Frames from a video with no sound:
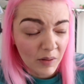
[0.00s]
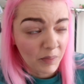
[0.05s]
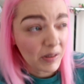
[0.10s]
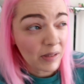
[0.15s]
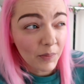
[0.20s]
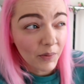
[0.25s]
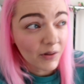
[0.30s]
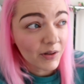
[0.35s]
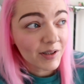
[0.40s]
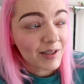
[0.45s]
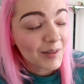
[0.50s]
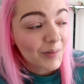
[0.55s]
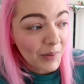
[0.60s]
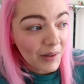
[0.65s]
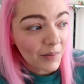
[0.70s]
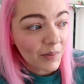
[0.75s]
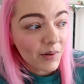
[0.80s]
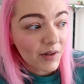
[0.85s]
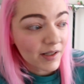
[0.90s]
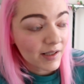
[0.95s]
the people
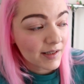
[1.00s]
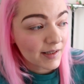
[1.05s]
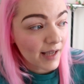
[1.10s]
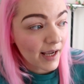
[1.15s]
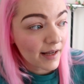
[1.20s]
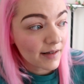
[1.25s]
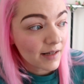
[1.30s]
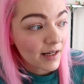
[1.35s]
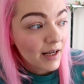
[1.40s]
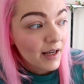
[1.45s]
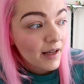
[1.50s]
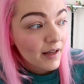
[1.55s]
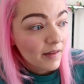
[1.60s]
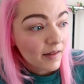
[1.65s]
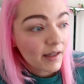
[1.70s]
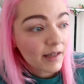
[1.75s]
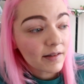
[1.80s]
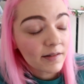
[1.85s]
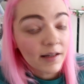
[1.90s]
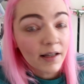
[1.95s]
that said
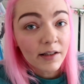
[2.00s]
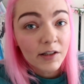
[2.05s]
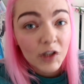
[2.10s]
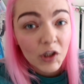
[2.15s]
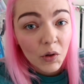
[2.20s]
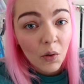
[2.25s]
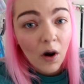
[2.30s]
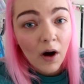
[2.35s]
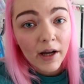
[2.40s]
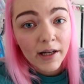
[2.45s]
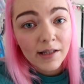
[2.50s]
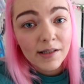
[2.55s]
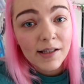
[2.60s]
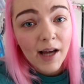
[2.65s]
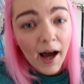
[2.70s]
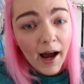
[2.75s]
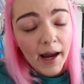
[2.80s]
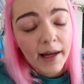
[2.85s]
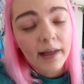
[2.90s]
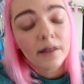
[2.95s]
these things, you are
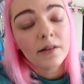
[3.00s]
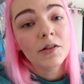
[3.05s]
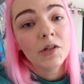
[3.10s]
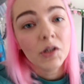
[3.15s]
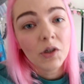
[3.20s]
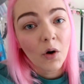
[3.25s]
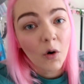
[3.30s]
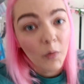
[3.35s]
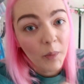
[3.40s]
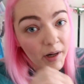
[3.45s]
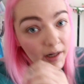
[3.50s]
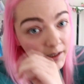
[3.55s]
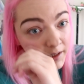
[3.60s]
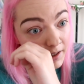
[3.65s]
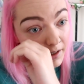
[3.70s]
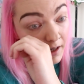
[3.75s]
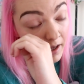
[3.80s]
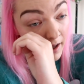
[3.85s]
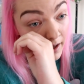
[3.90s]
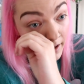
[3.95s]
entitled to your
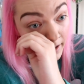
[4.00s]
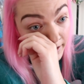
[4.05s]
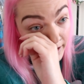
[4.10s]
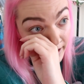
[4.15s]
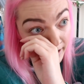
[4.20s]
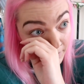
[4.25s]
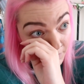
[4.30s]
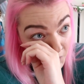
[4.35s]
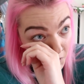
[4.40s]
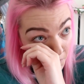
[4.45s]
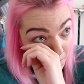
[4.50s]
opinion, and I am